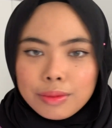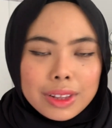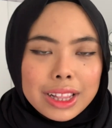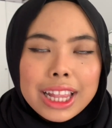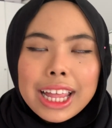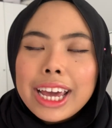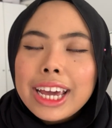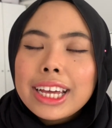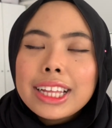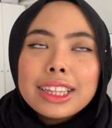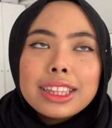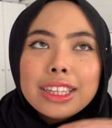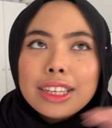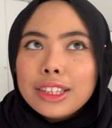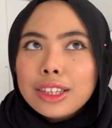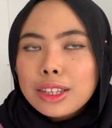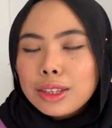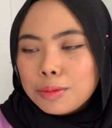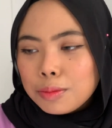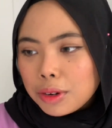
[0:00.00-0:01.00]
Like,
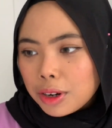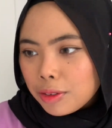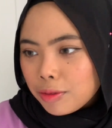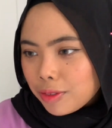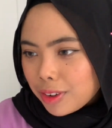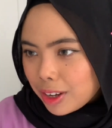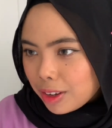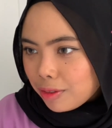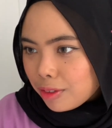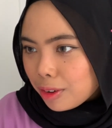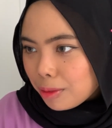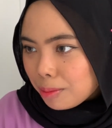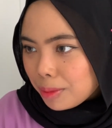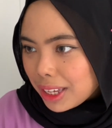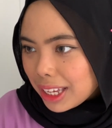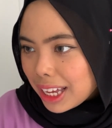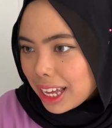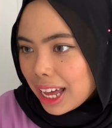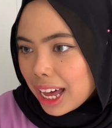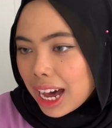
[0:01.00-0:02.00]
this is perfect for
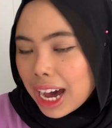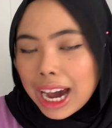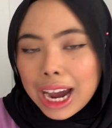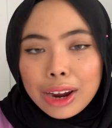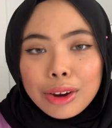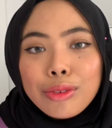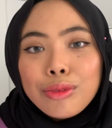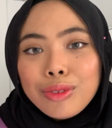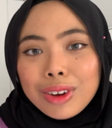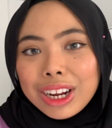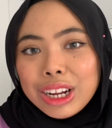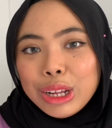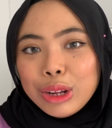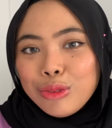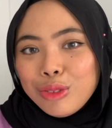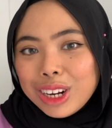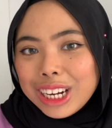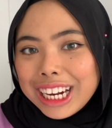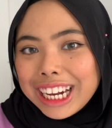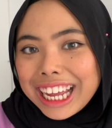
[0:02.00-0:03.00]
me. I really
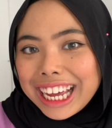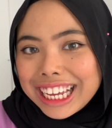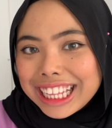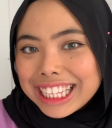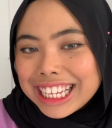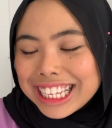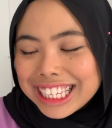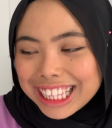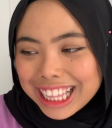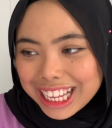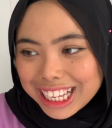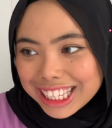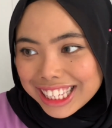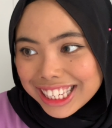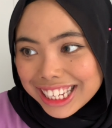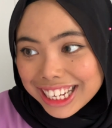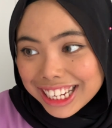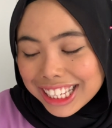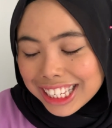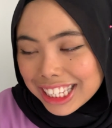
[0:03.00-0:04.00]
like these
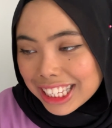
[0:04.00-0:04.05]
lenses.